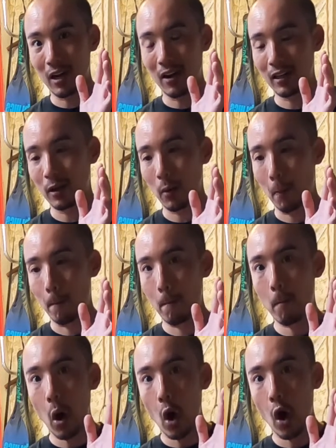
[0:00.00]
it went,
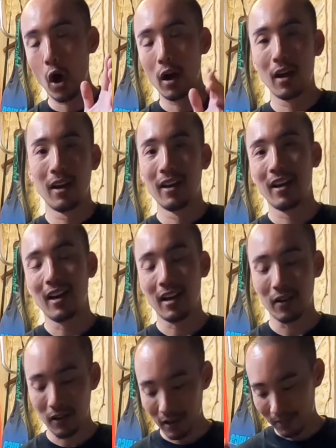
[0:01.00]
and it
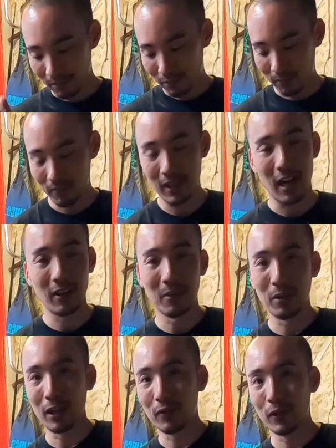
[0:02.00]
went down the
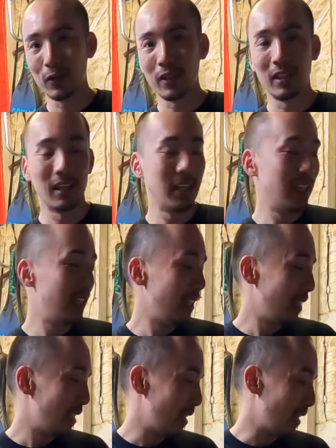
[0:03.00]
brake fluid.
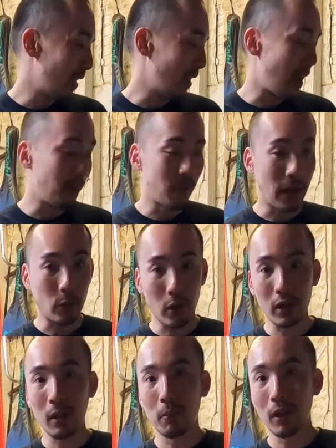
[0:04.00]
And I
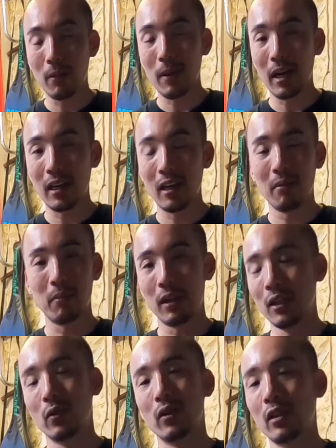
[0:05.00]
quickly put it back in, but
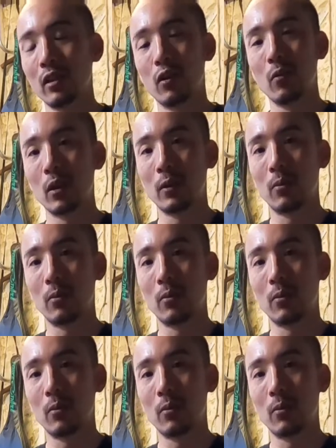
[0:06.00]
it was just too much